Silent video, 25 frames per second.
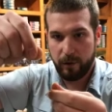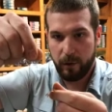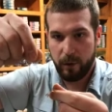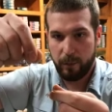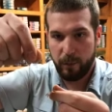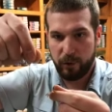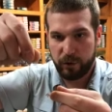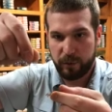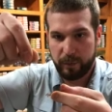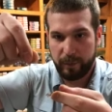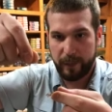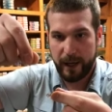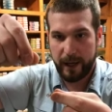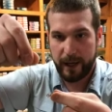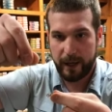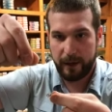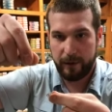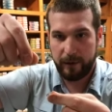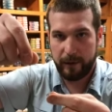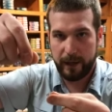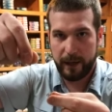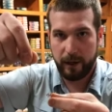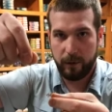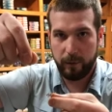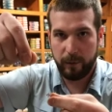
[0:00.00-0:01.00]
almost
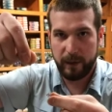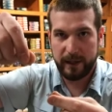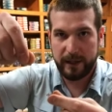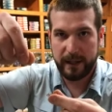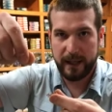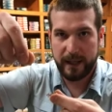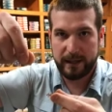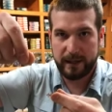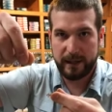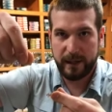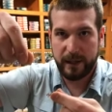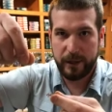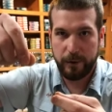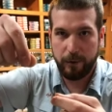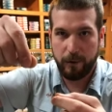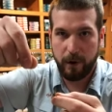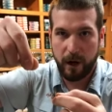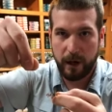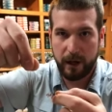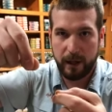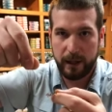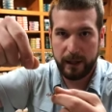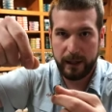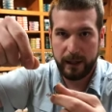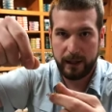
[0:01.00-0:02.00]
parallel with this, and then you
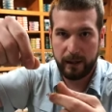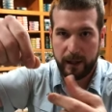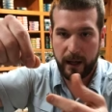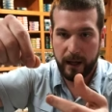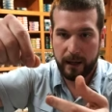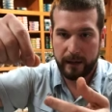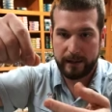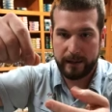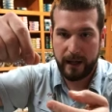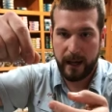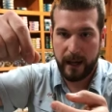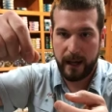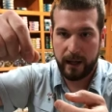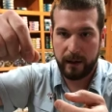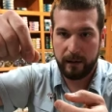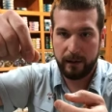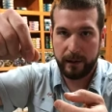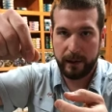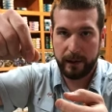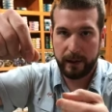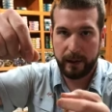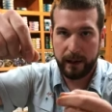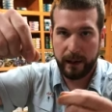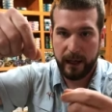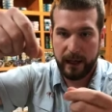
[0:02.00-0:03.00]
are gonna get a lot of
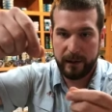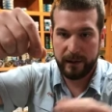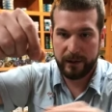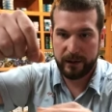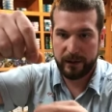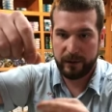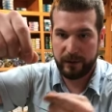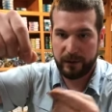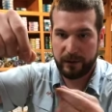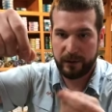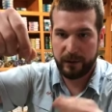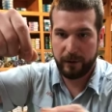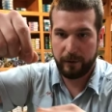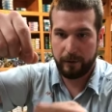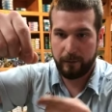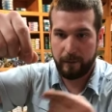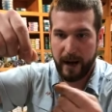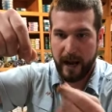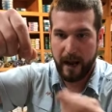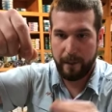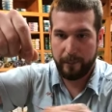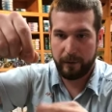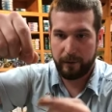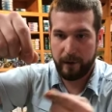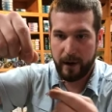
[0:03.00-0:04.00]
tangling, and this is just gonna
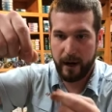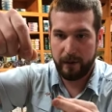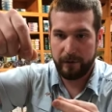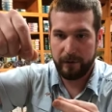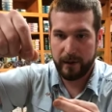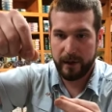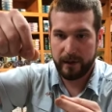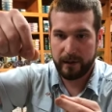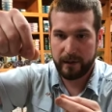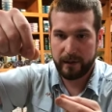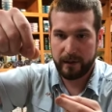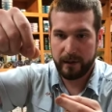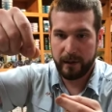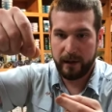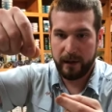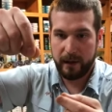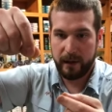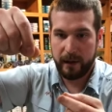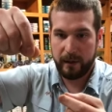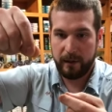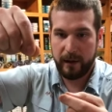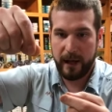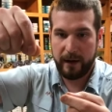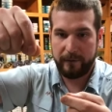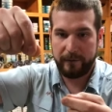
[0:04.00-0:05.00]
wrap around this
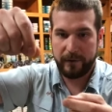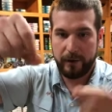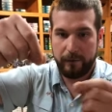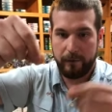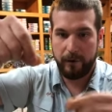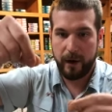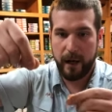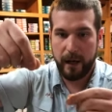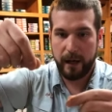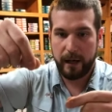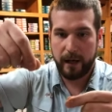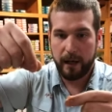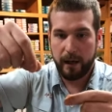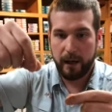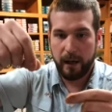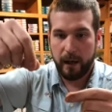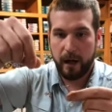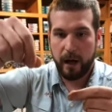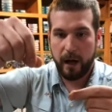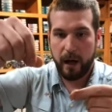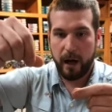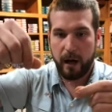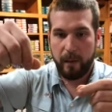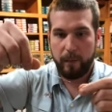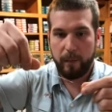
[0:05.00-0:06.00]
left and right.
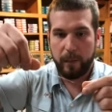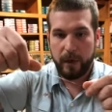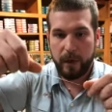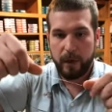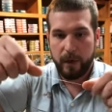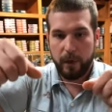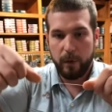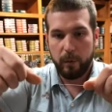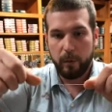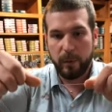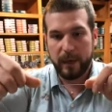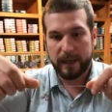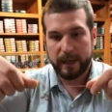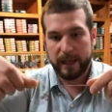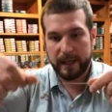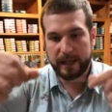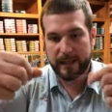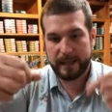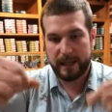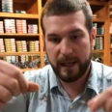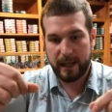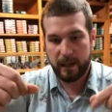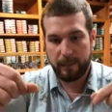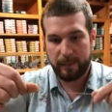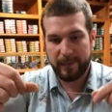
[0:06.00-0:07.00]
Um, with this
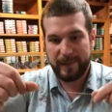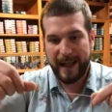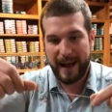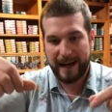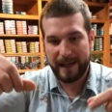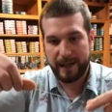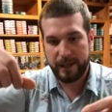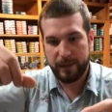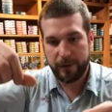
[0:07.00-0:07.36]
setup, 90